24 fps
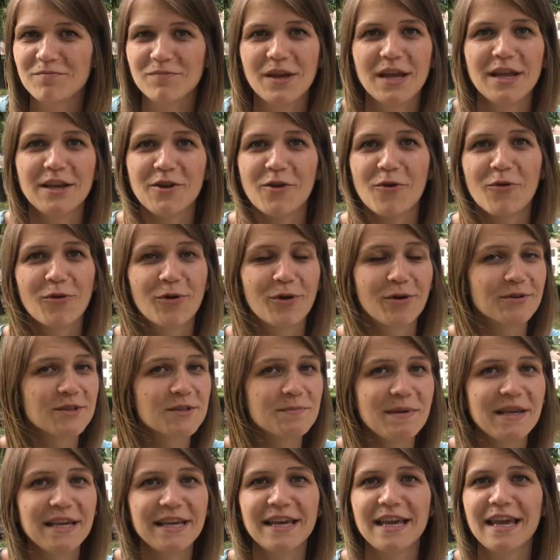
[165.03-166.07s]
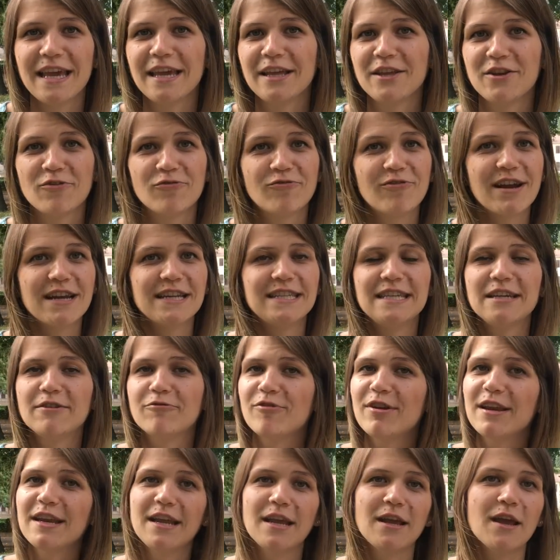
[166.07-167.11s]
in your speaking, in your writing,
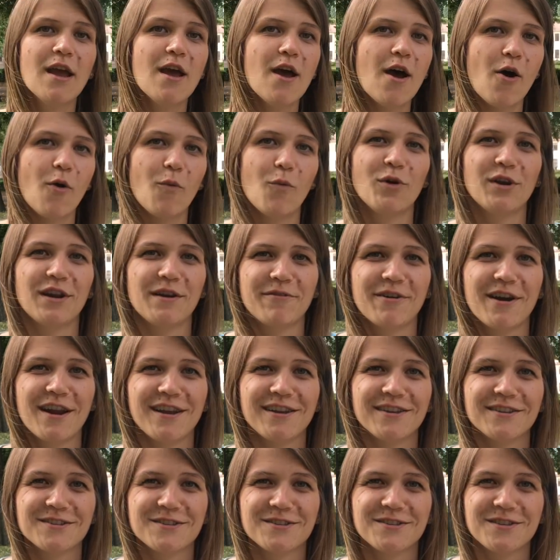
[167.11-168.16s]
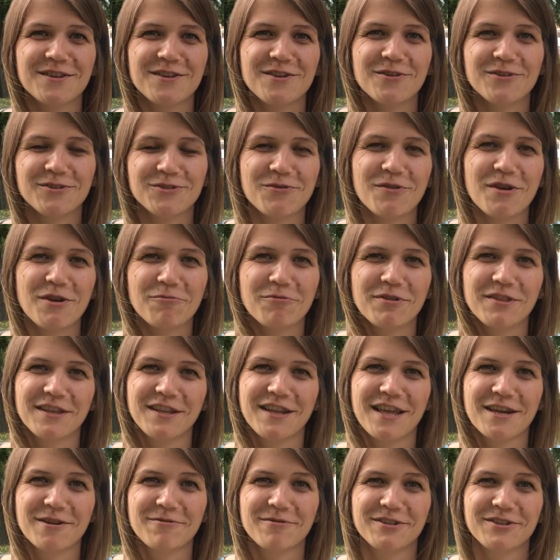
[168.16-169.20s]
reading, whatever else you're doing with the
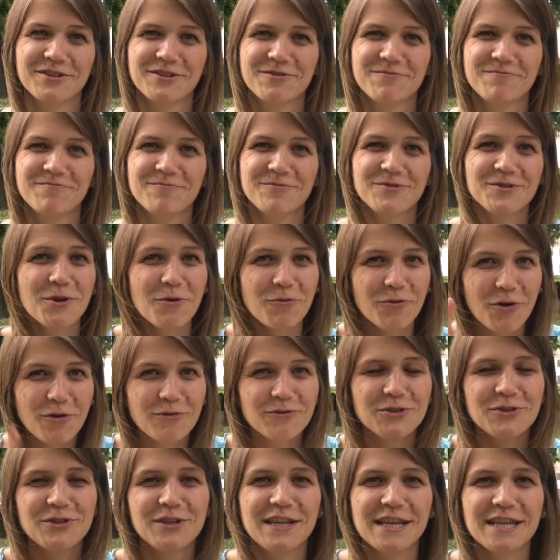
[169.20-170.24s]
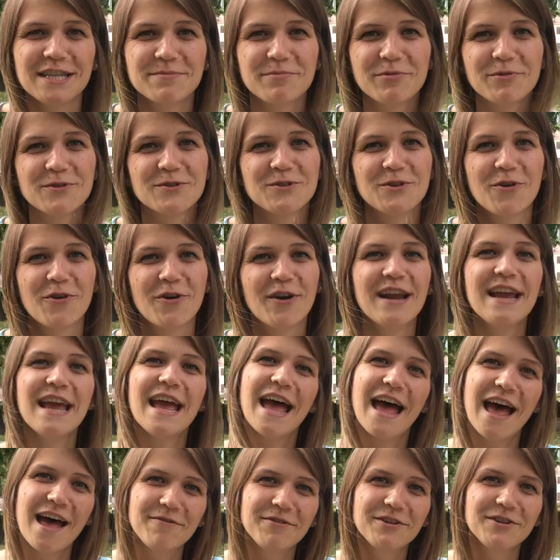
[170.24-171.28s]
language. So go to the next bookstore,
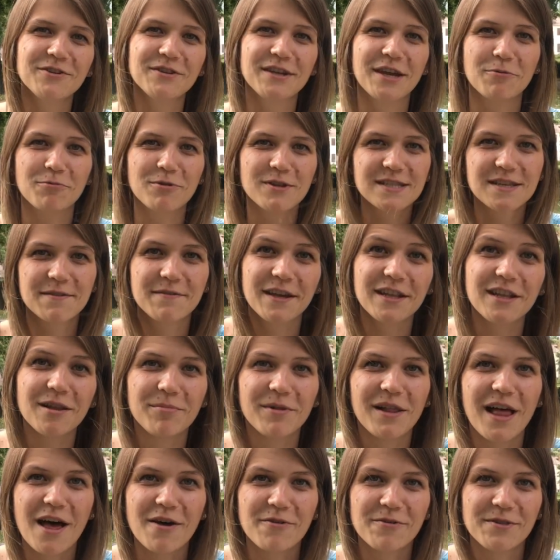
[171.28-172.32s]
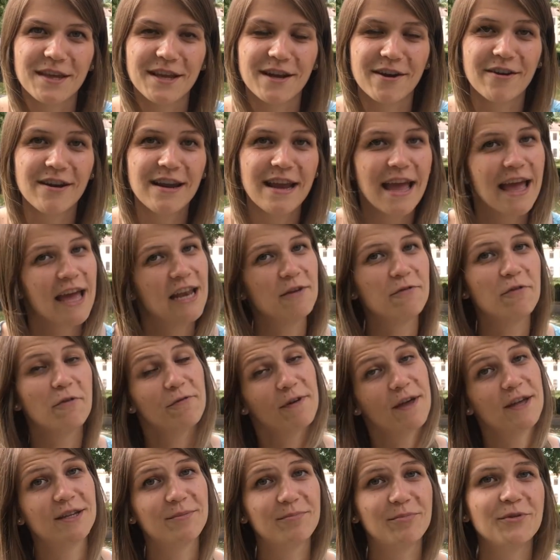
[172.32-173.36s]
have a look at what's available out there, and if you
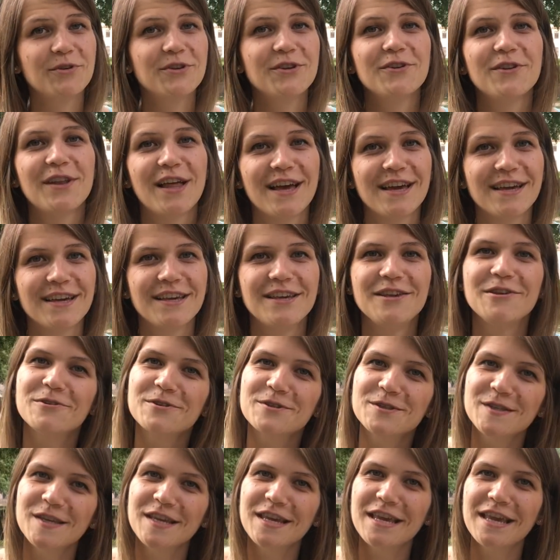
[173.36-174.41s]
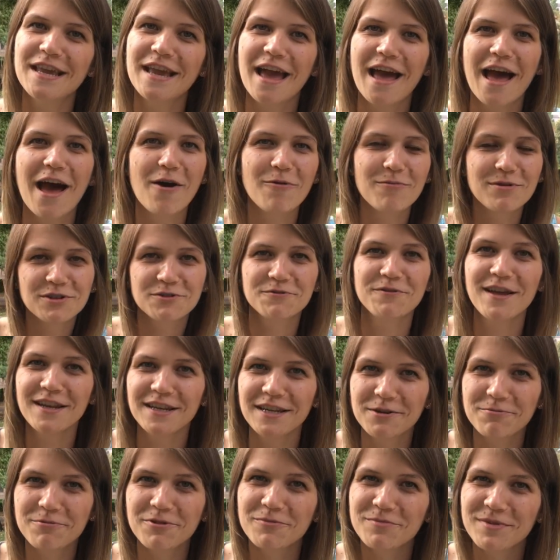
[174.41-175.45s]
find a book you like, you'll see how much fun
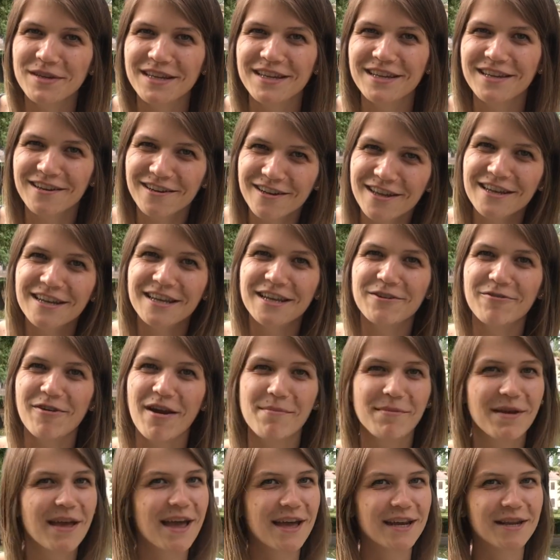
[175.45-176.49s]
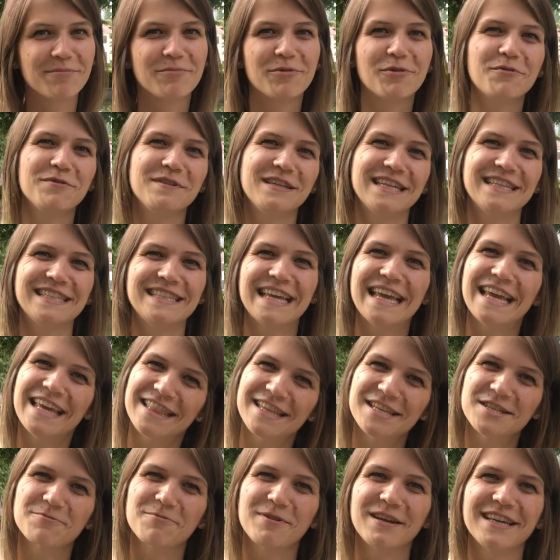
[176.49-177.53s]
it will be learning grammar and improving it in
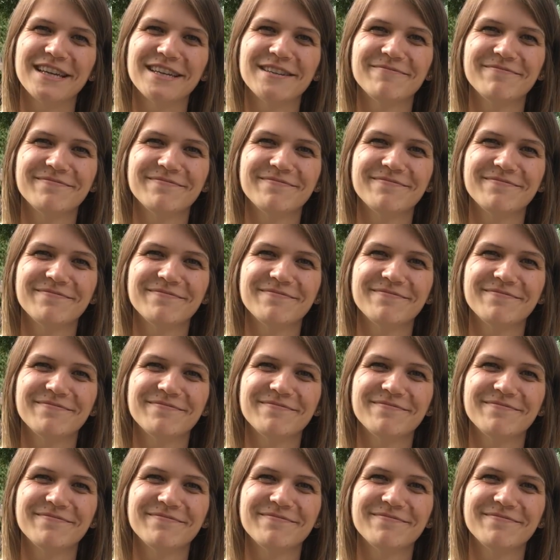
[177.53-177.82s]
this way.